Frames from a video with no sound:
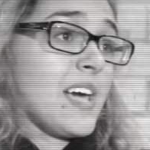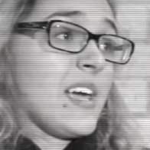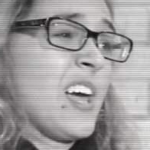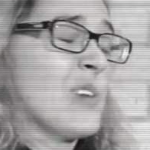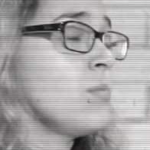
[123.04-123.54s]
I
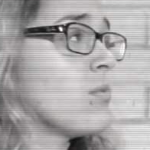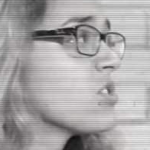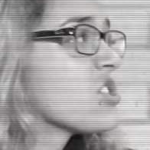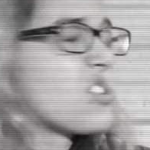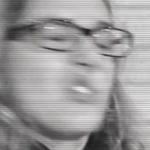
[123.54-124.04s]
am,
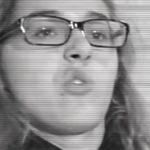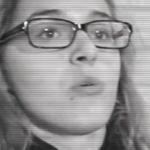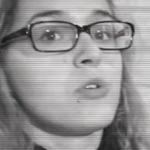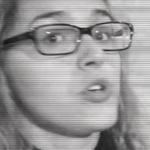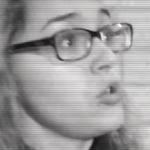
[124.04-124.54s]
which is a
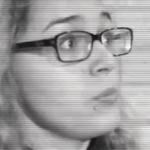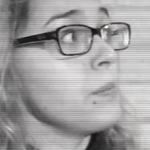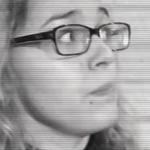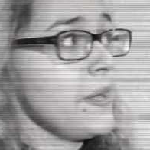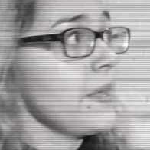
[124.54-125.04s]
normal human
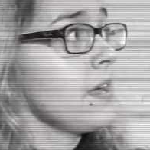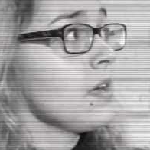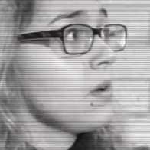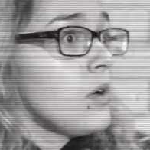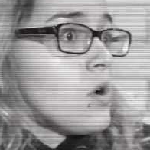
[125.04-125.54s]

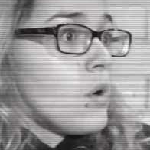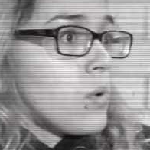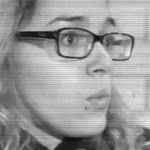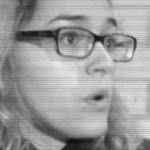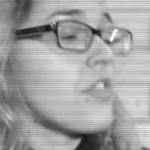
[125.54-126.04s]
being
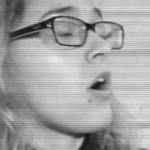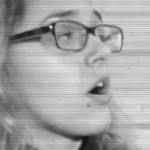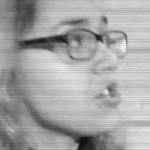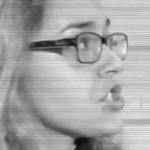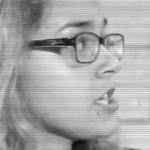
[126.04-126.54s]
with
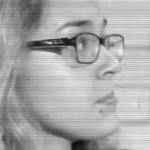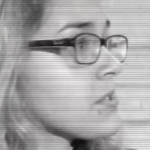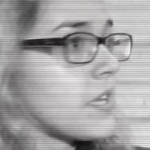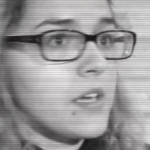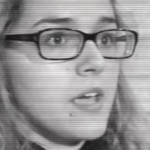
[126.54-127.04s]
hardships,
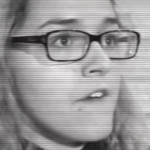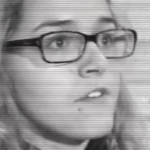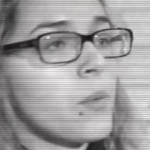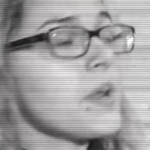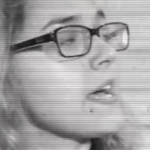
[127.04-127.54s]
like,
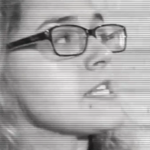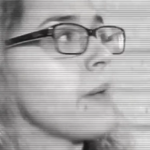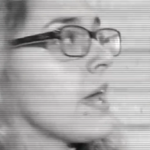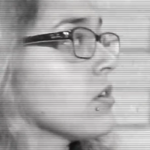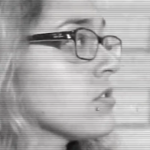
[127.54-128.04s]
everyone has
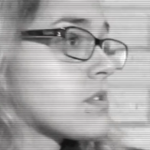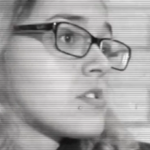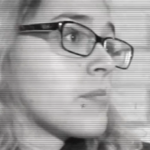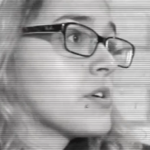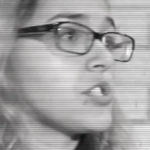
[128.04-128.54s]
battles,
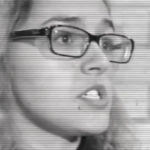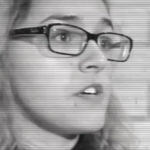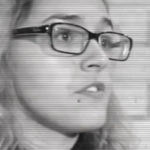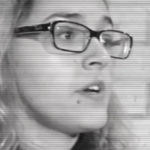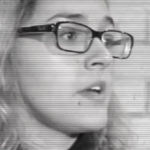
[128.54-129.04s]
some are just
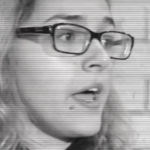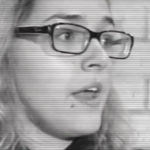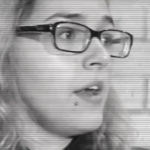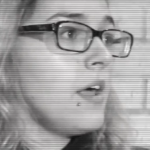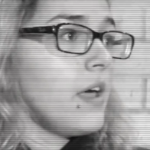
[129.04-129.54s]
different, and